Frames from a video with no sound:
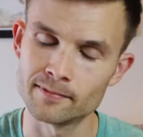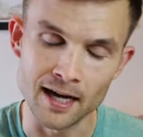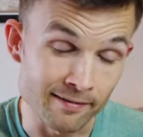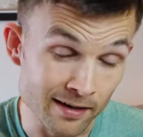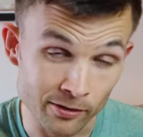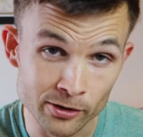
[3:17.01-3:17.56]

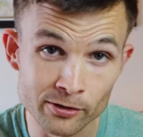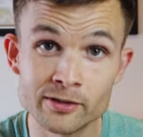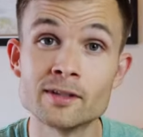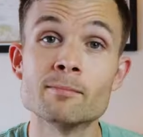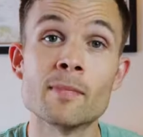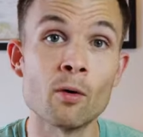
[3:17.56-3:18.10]
I've never used
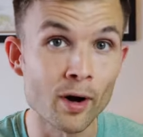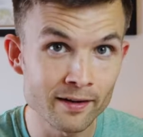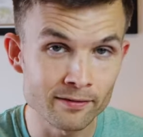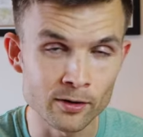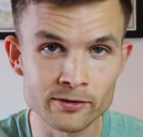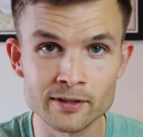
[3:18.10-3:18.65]
it. My
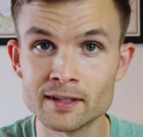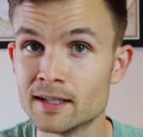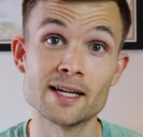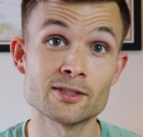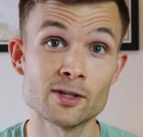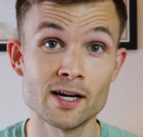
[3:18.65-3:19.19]
wife owns it.
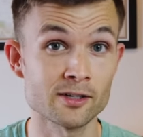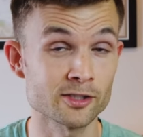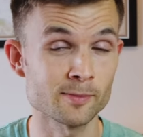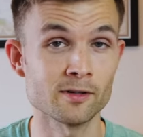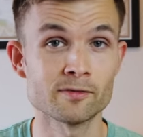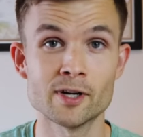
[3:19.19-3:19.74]
Makes her hair
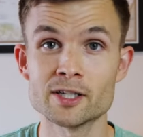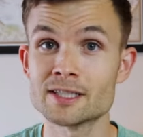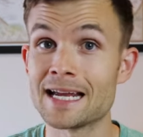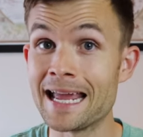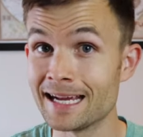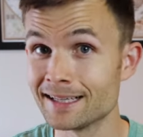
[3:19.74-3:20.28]
smell fresh
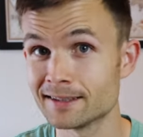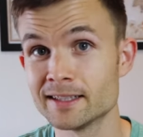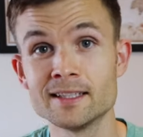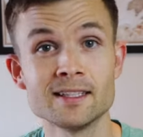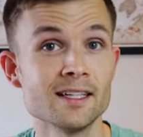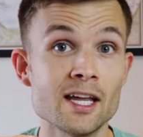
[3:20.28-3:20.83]
and
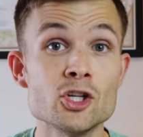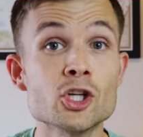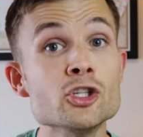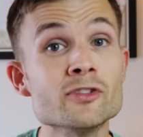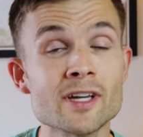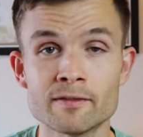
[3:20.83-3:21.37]
clean. And you
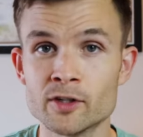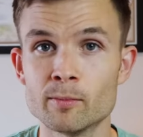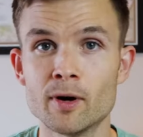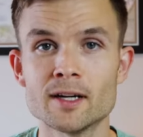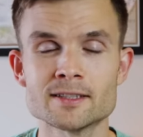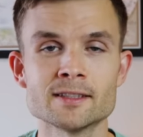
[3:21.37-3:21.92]
can use that for your
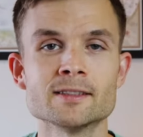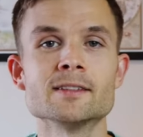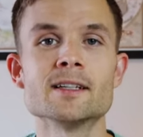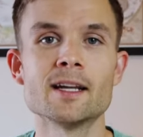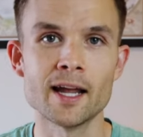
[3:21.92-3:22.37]
Boston.